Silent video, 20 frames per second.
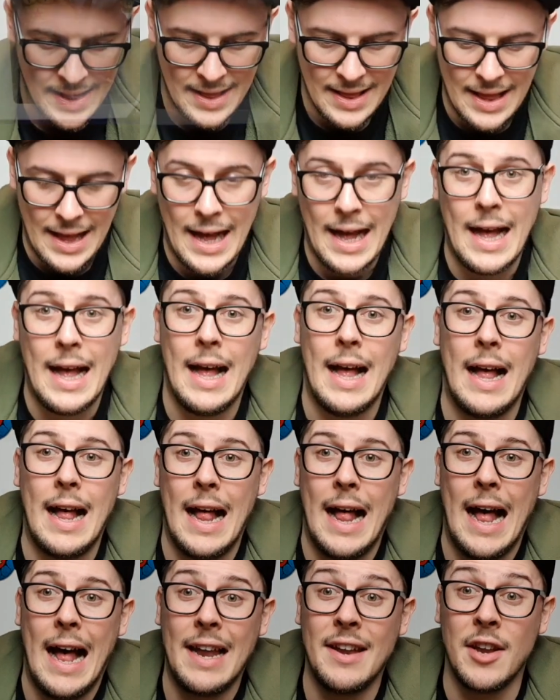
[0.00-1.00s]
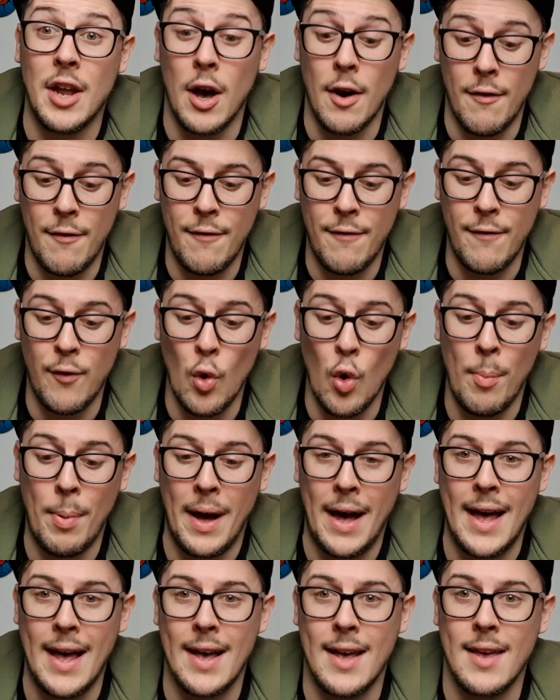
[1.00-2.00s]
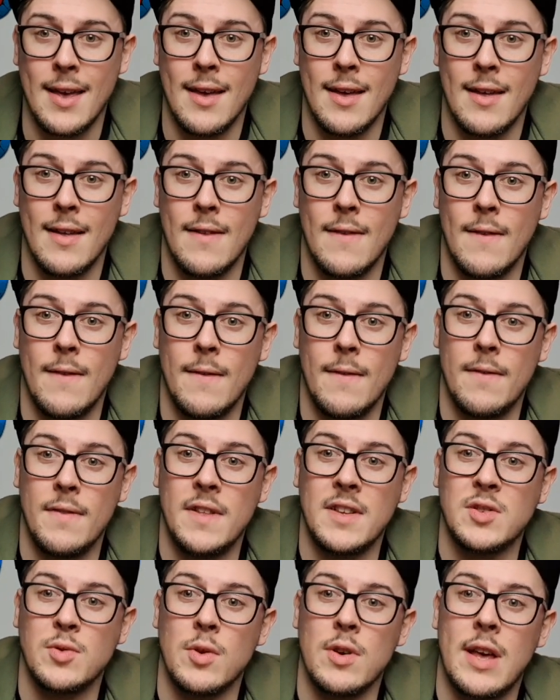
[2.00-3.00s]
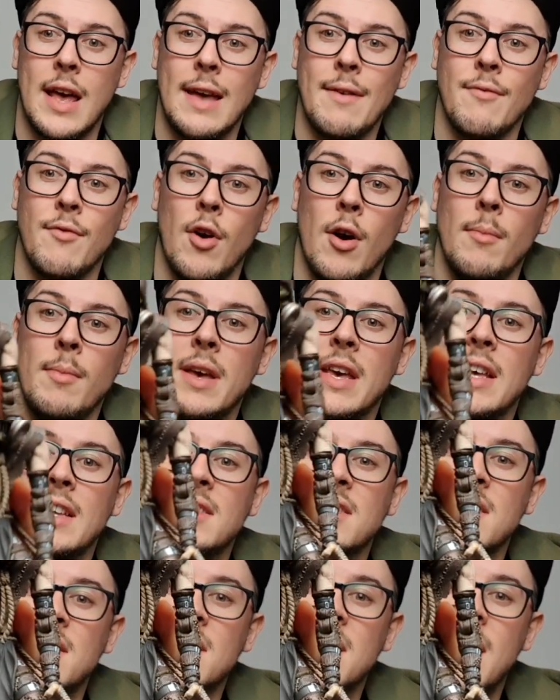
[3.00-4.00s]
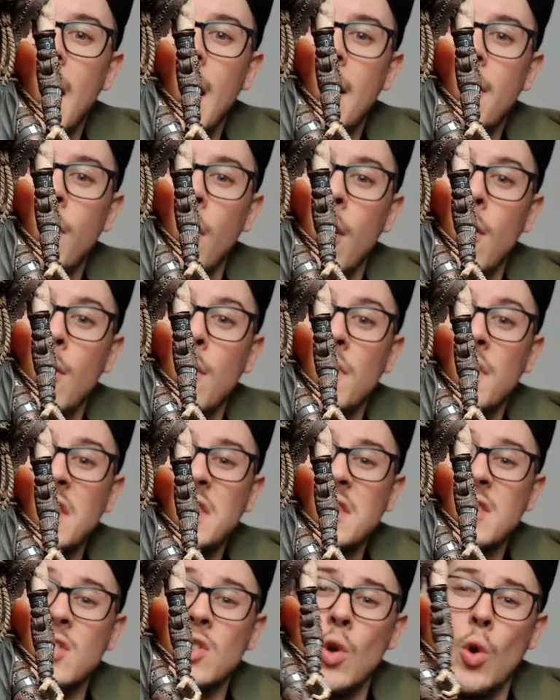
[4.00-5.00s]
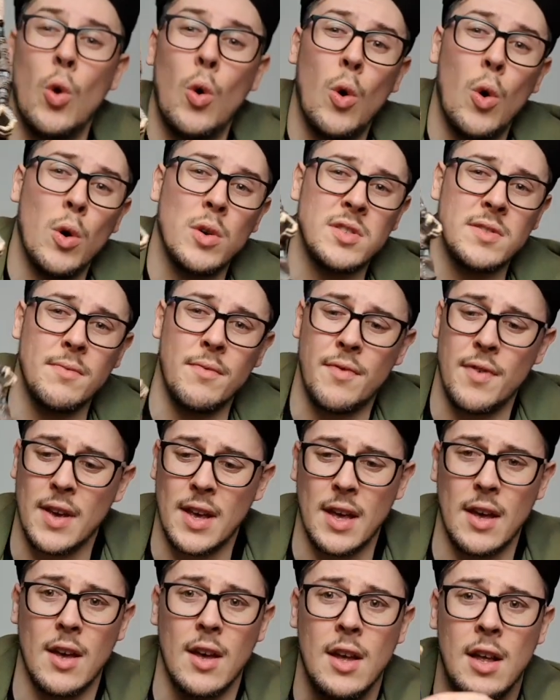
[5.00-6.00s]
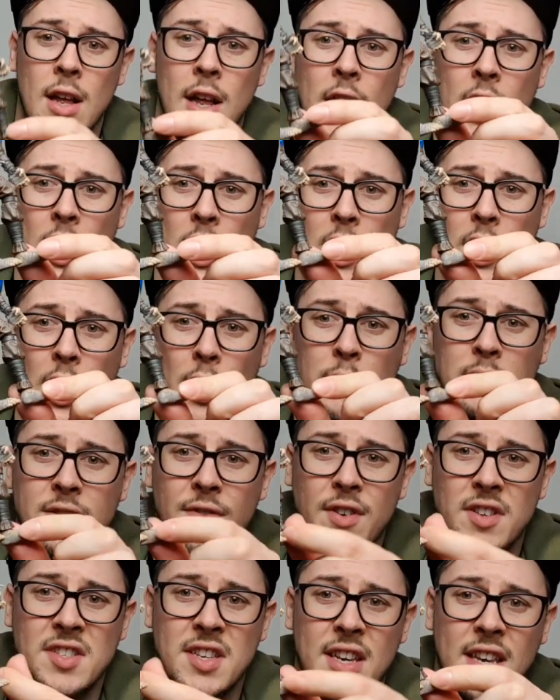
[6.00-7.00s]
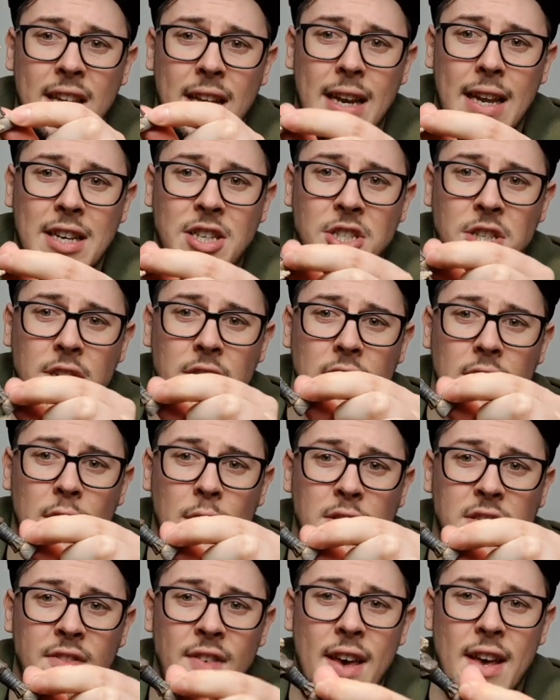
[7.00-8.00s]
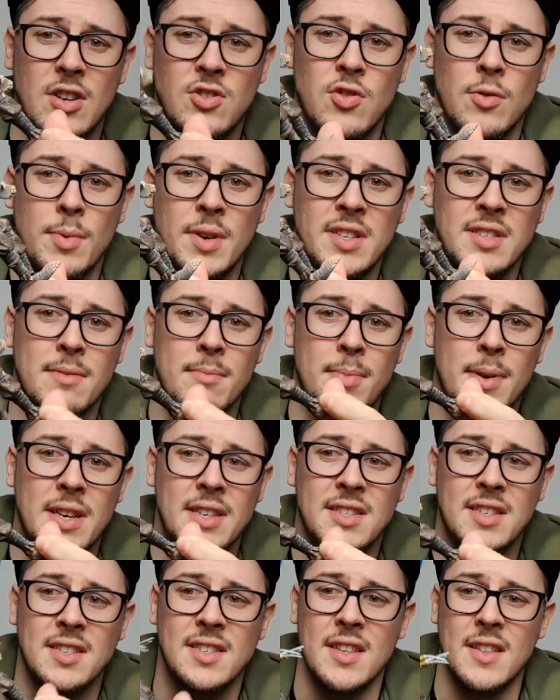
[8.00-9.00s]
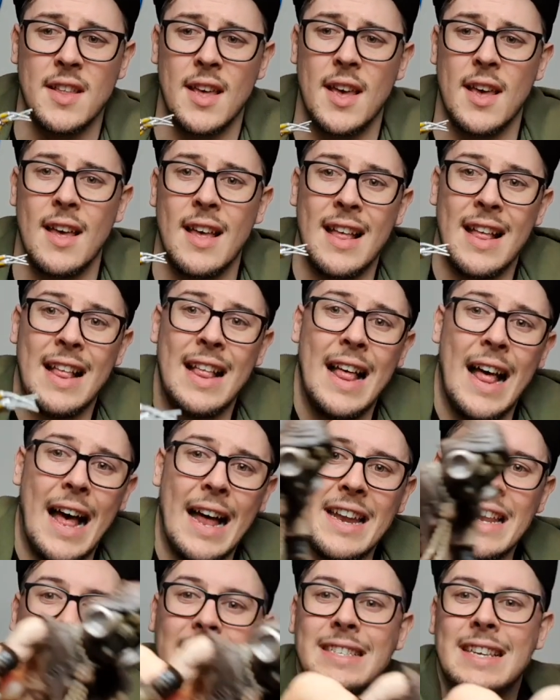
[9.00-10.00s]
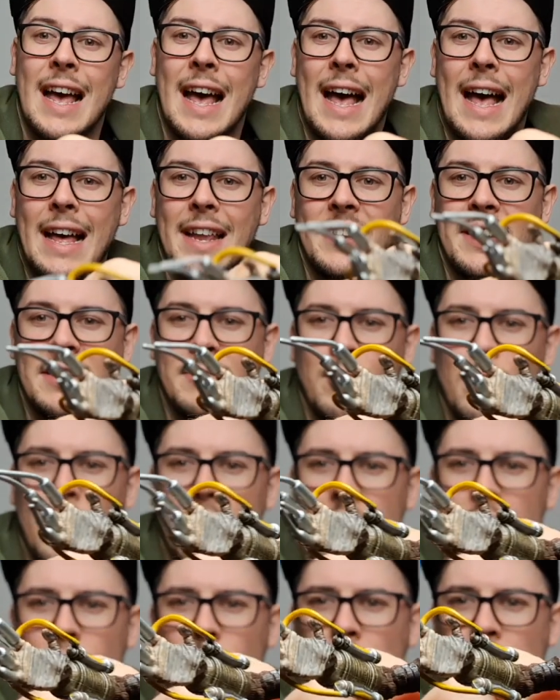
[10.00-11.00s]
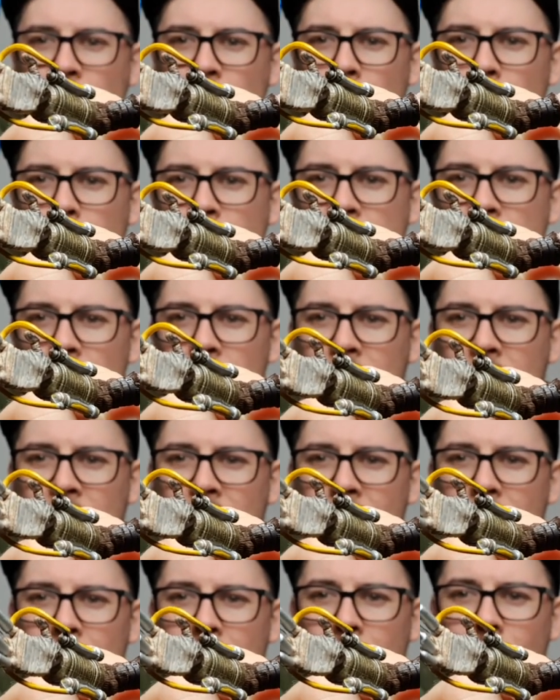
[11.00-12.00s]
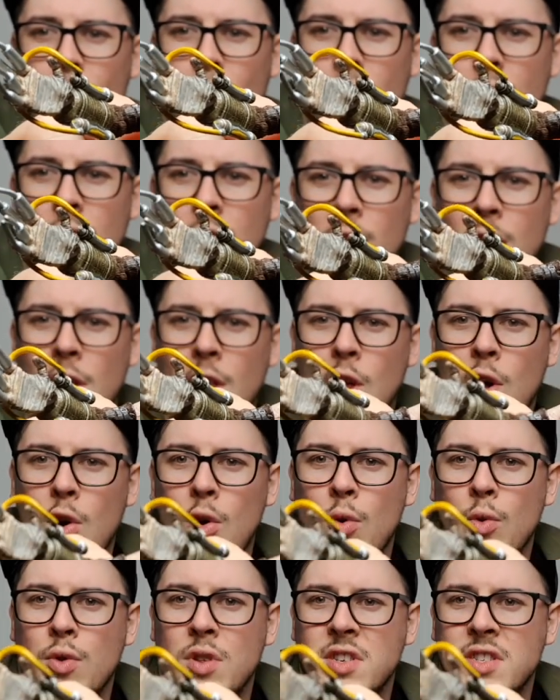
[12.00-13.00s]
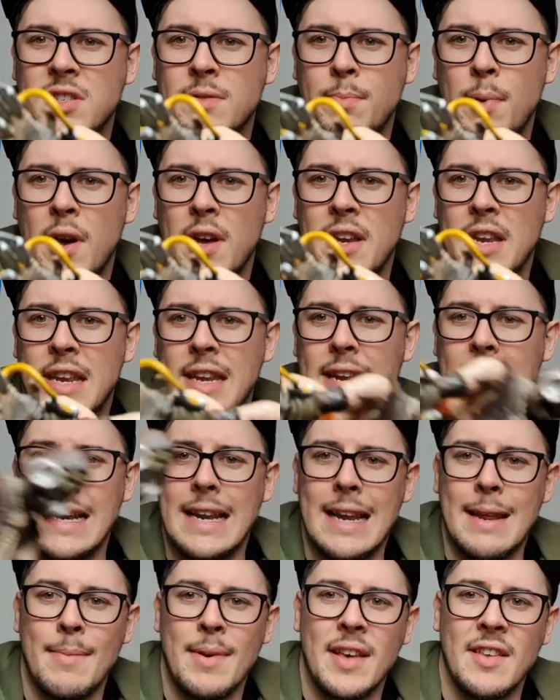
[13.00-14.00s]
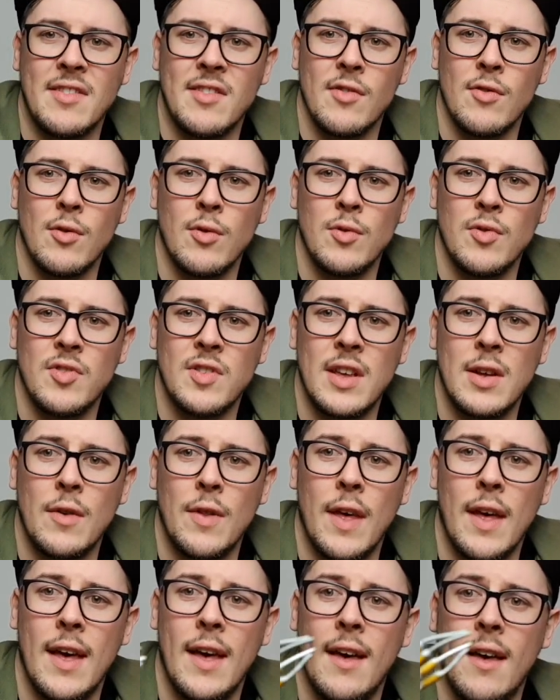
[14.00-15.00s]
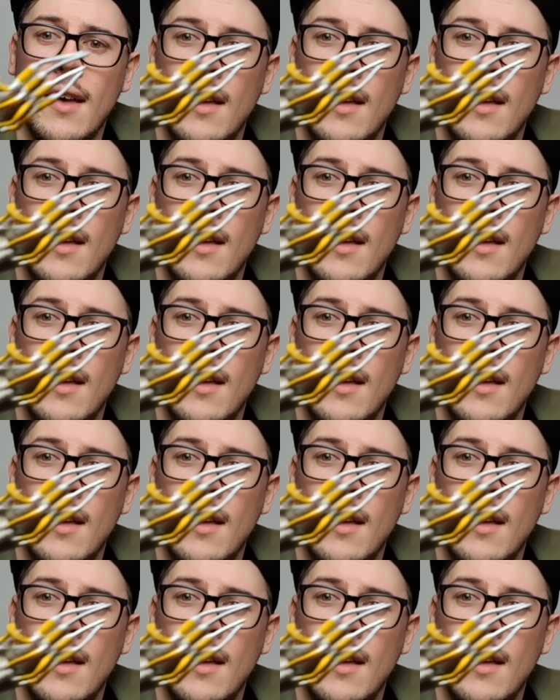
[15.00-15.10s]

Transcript: And a 4-pack, this one came from, is Scarecrow. This is an awesome figure. Loads of articulation, loads of extra bits and pieces in there. And his hand is pretty cool as well. Check that out. All the spiny, needly bits are all still there.